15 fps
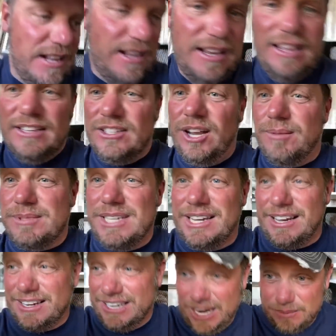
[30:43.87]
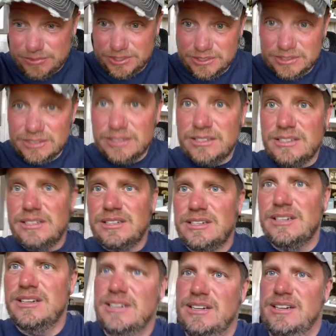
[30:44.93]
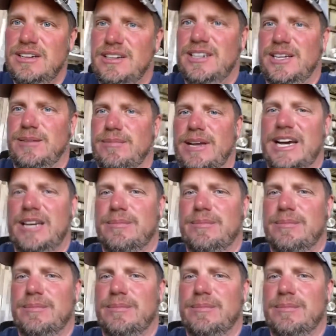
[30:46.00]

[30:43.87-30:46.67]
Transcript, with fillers: all I'm saying on camera. I'm not going to be